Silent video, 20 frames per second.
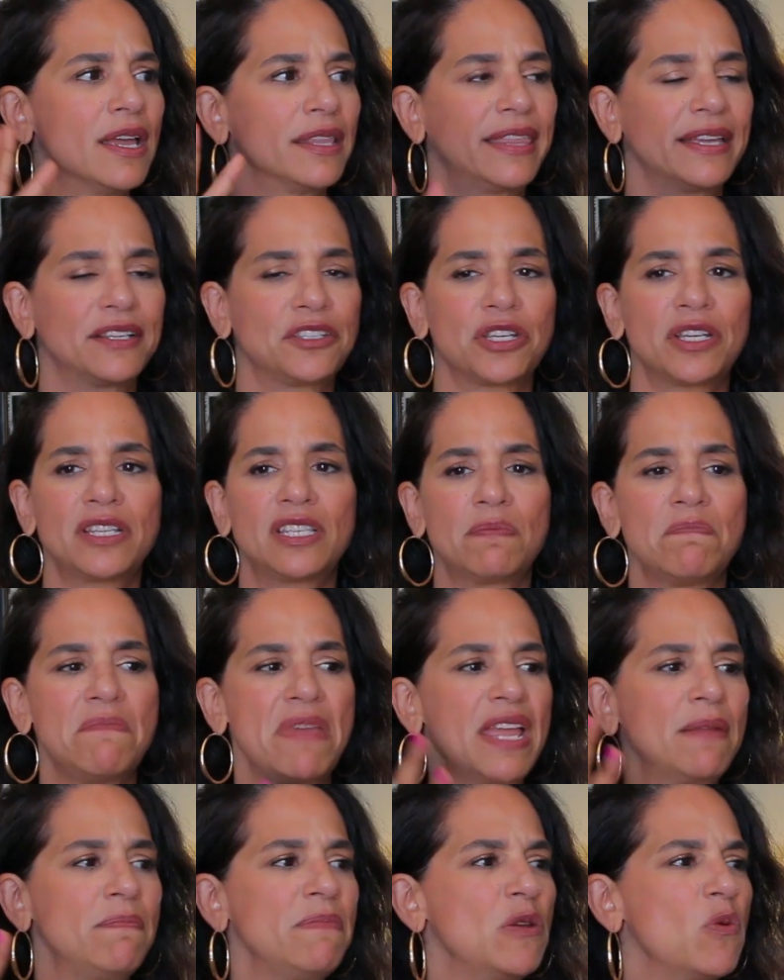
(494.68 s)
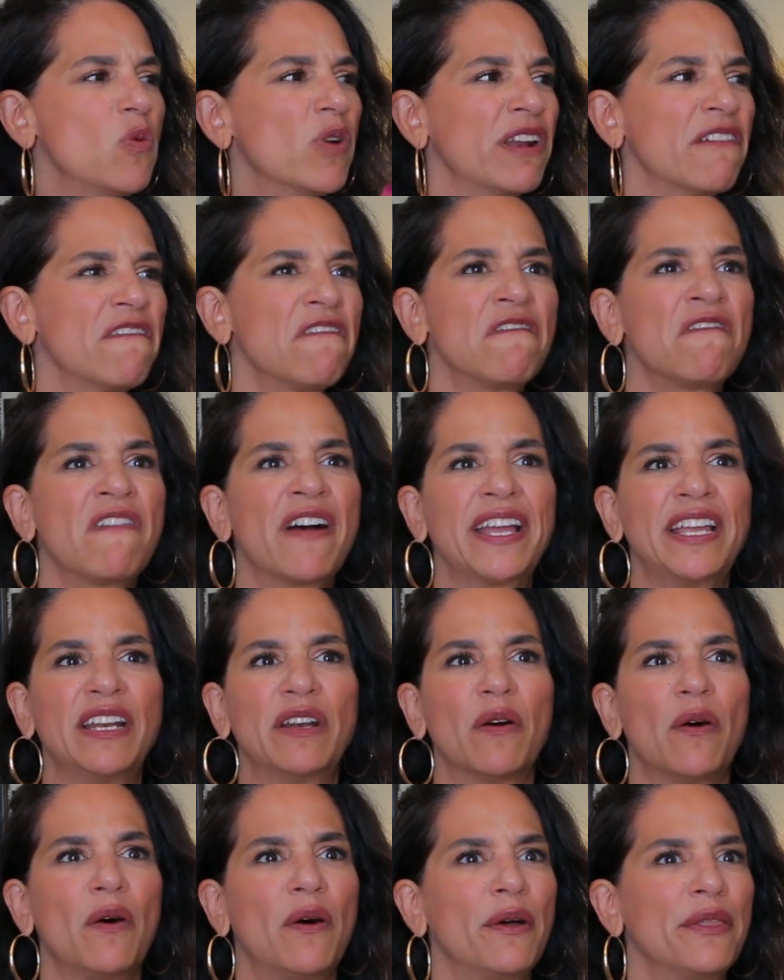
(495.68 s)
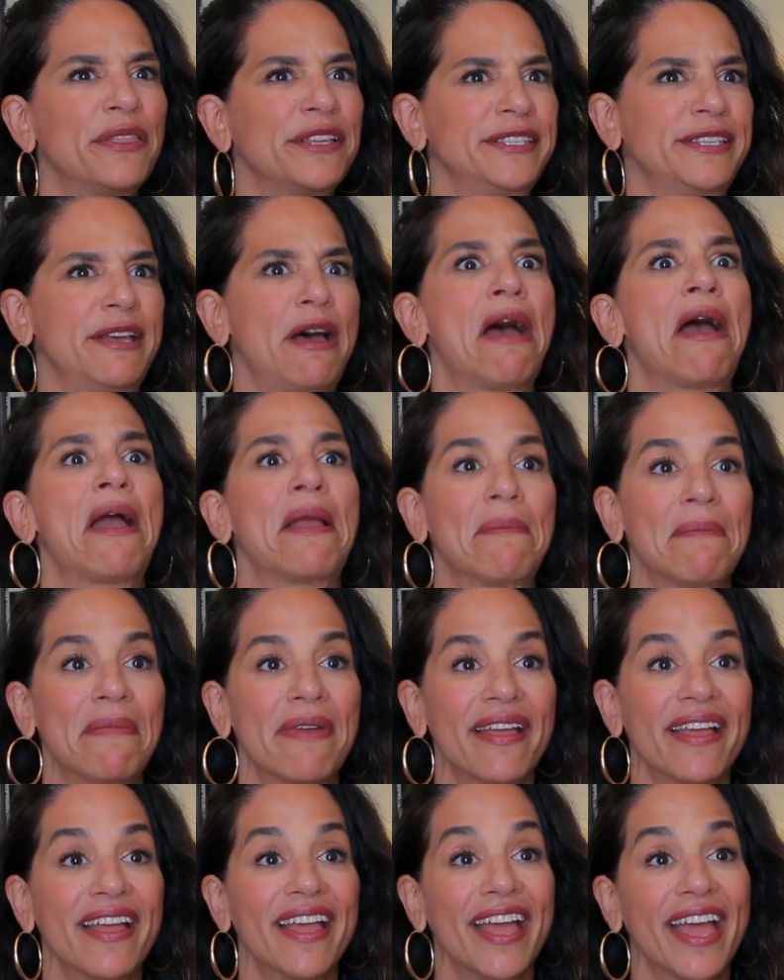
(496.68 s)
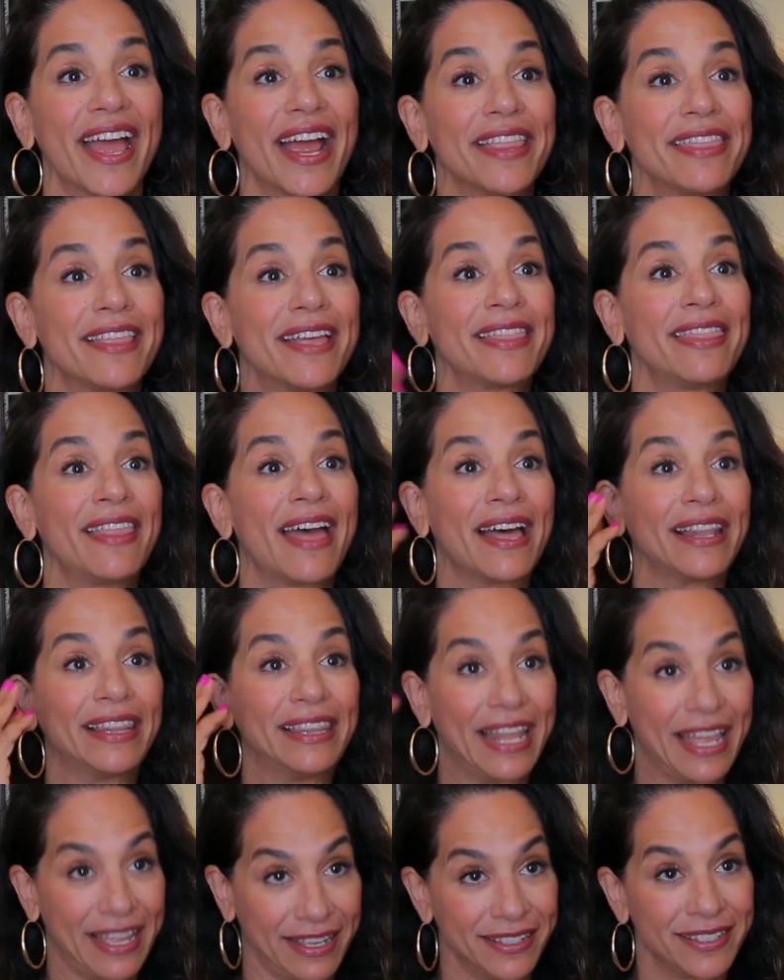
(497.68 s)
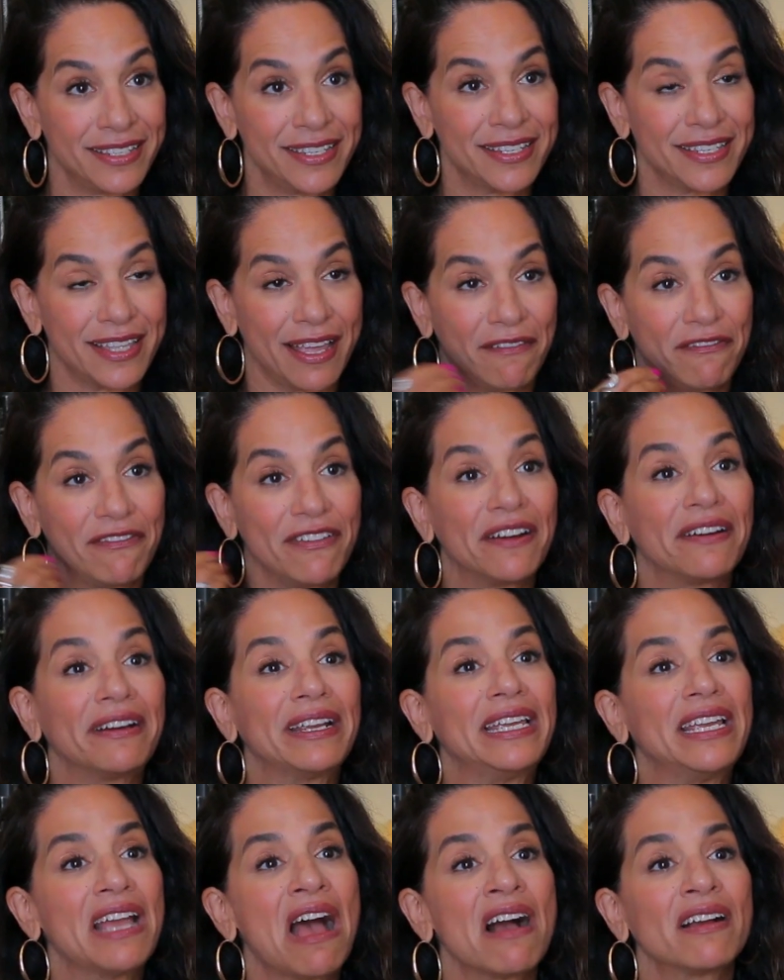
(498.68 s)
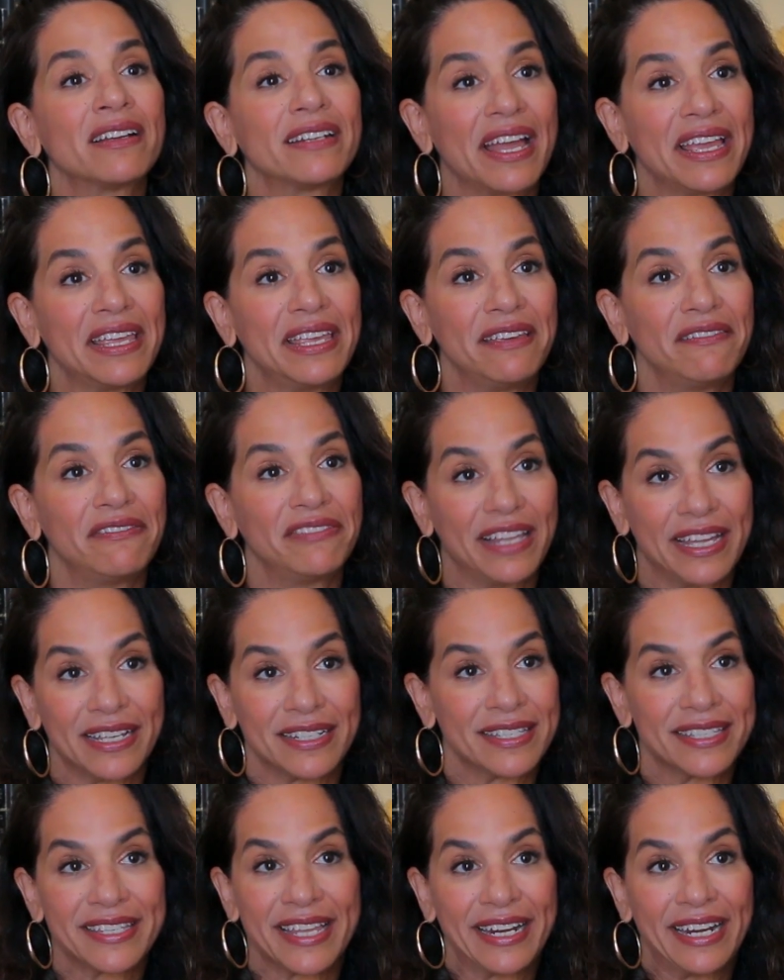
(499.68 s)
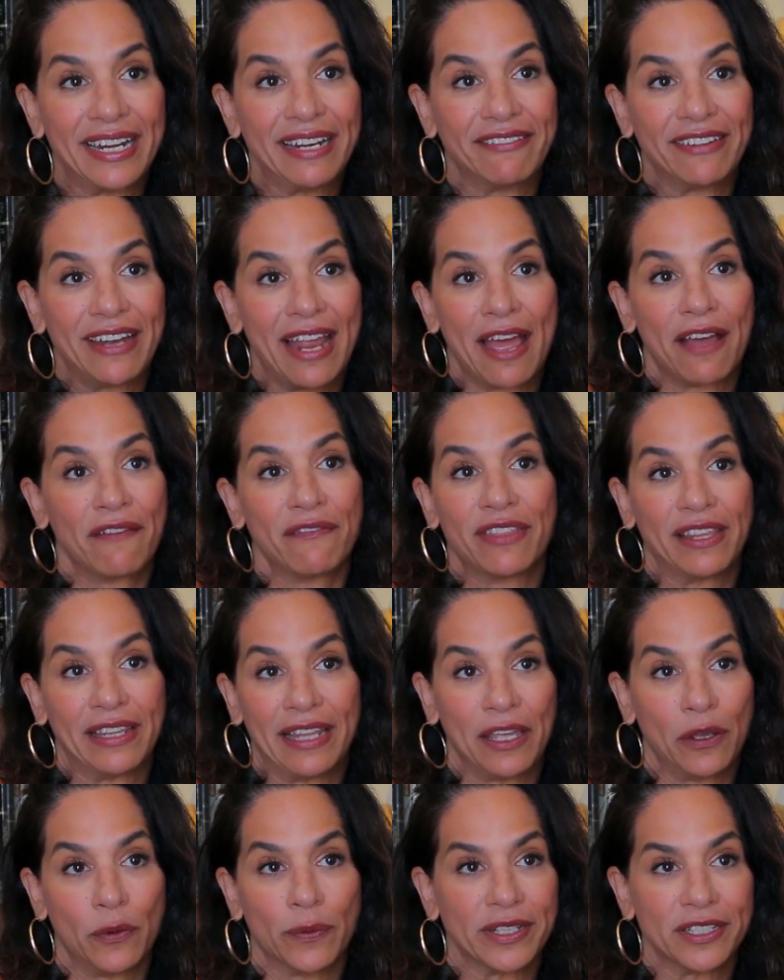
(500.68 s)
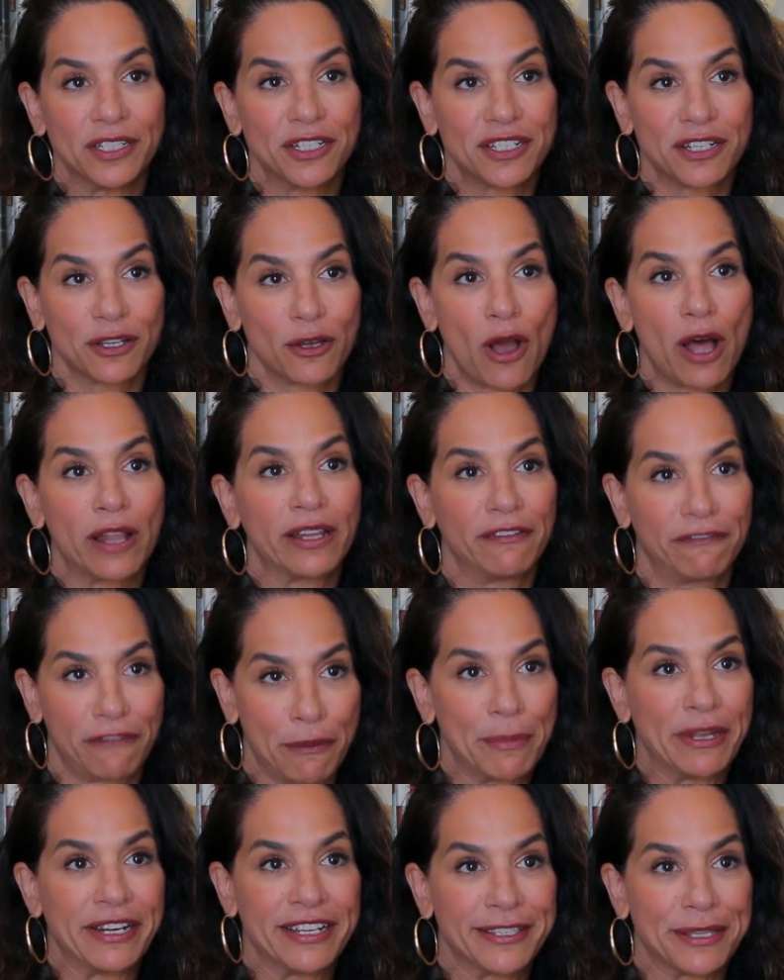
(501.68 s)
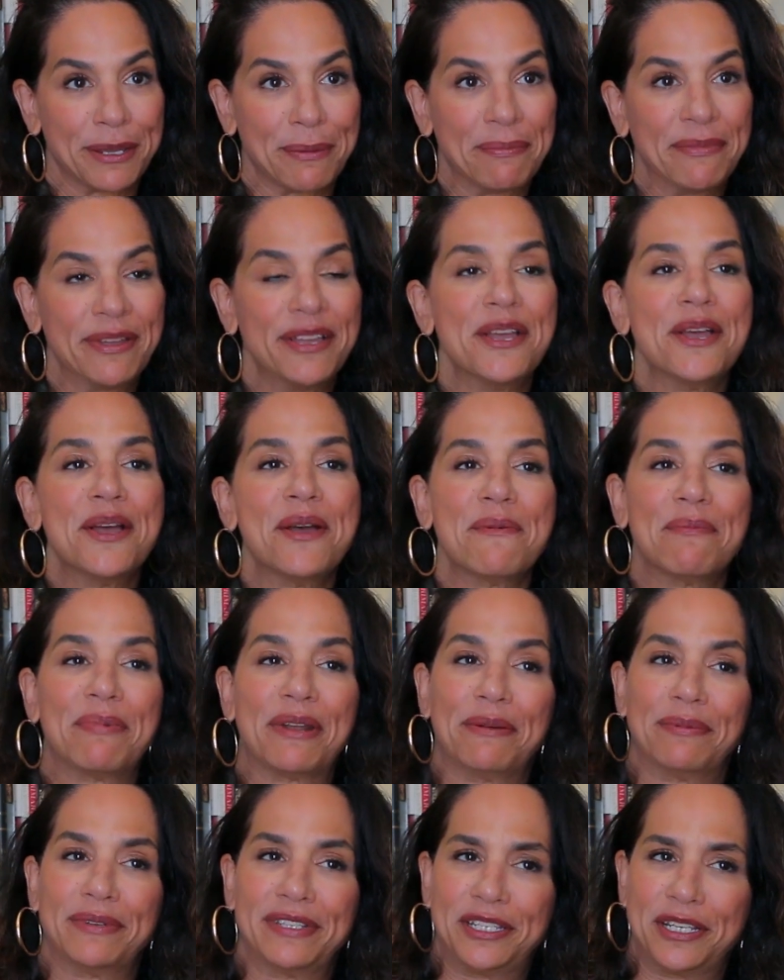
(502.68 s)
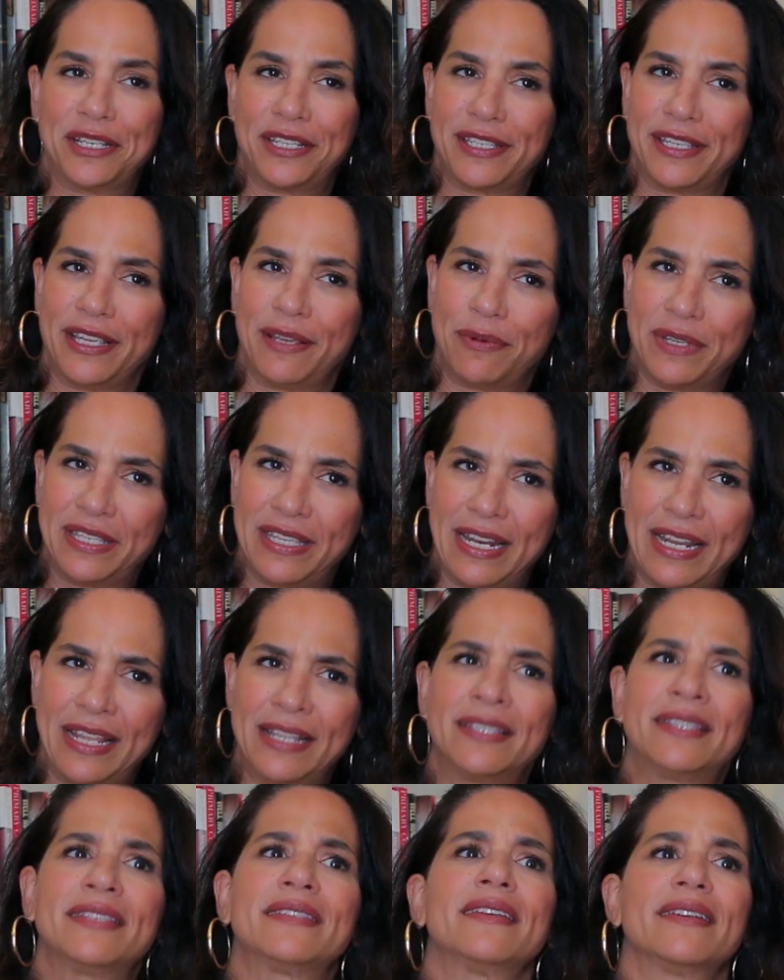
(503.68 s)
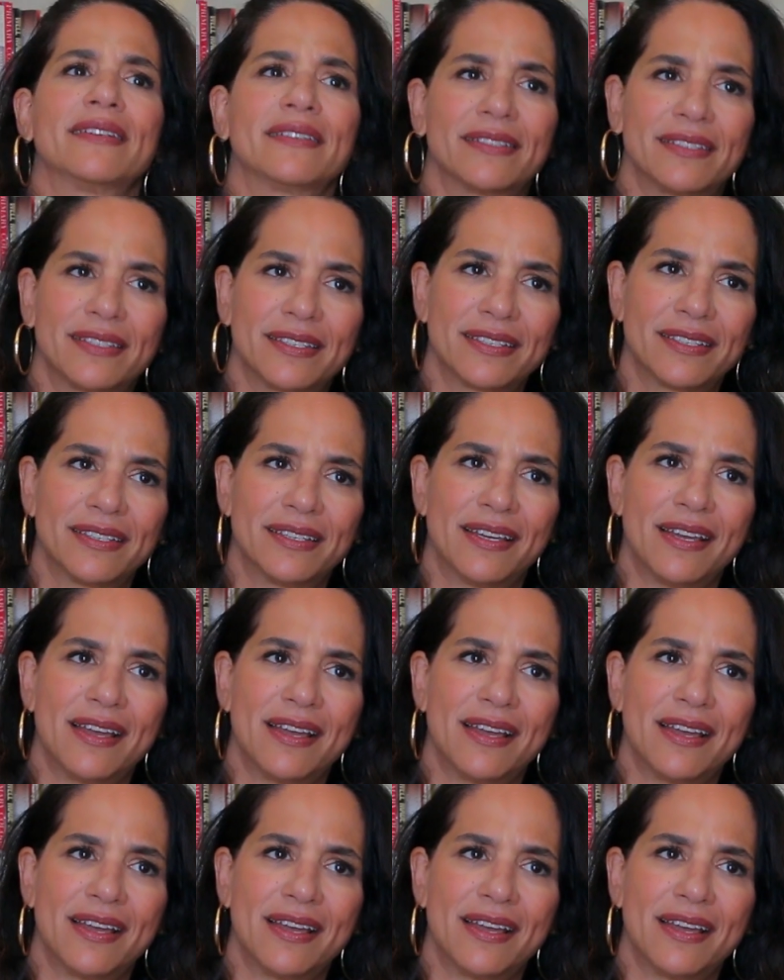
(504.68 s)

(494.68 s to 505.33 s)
that just made me want to fight all the time. And then that lens, that very young, naive lens, I didn't even have the language to call it feminism, but it was an instinct,